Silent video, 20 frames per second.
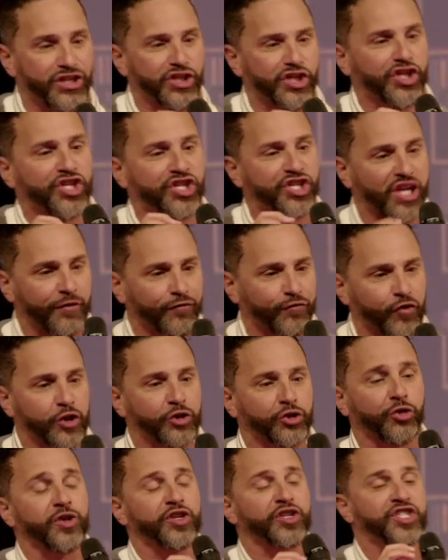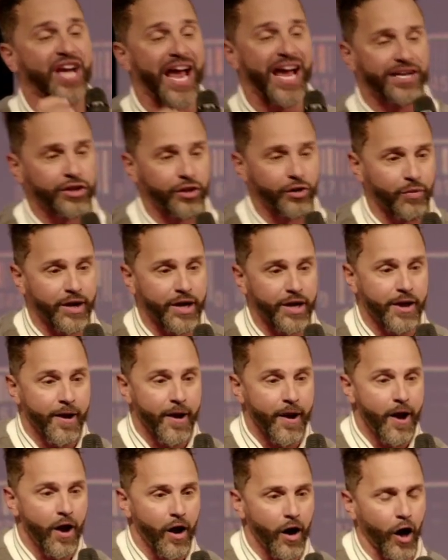and shift the trajectory
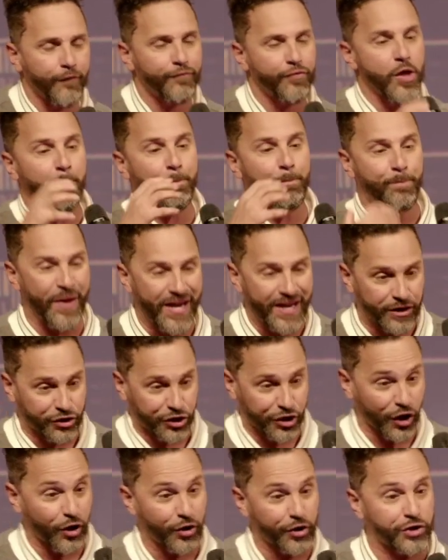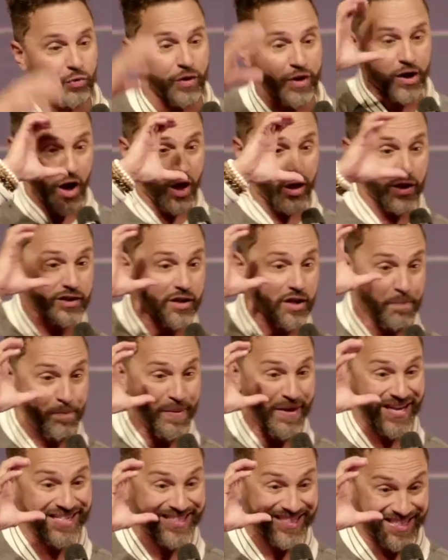of the big church. We call it the
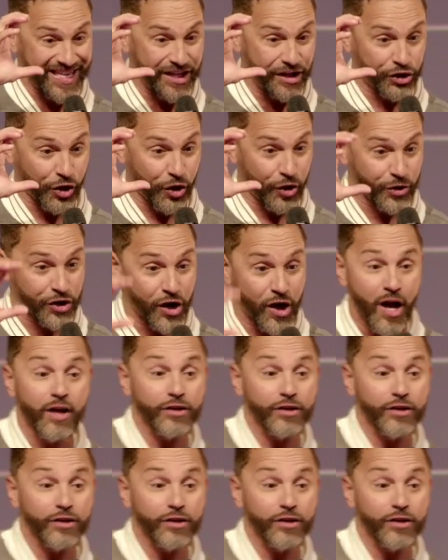Big C Church,